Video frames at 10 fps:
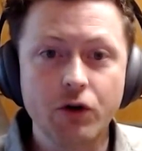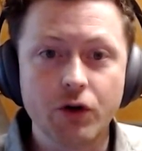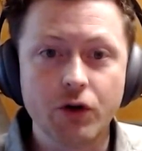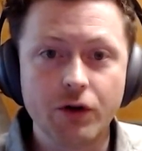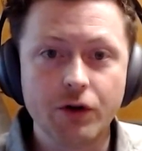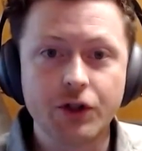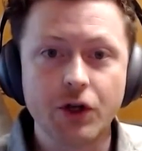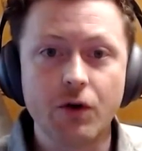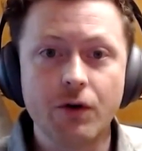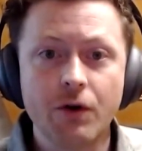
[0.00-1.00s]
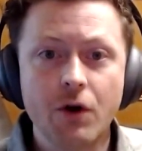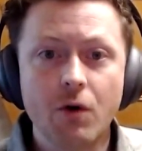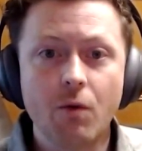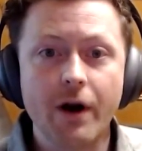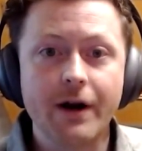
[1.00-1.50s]
be in a neutral
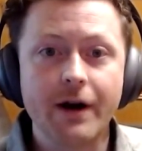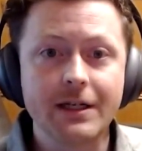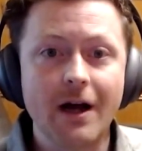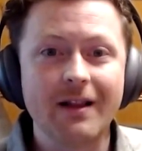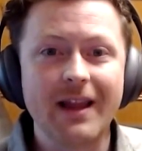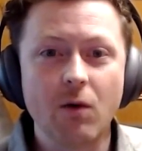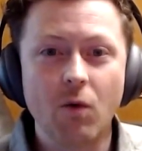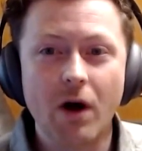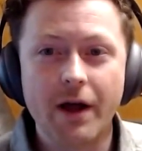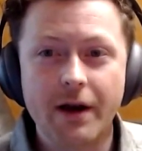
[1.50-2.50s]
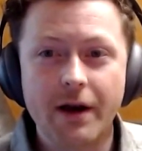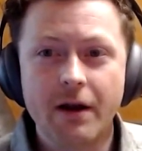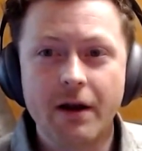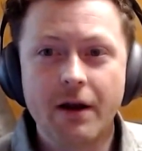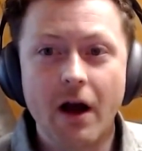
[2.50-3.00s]
zone where it's not like
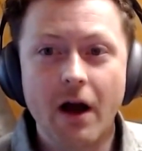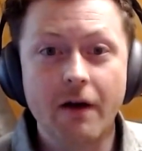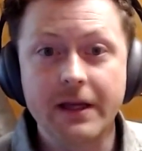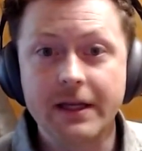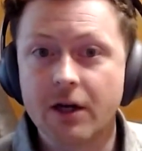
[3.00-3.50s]
one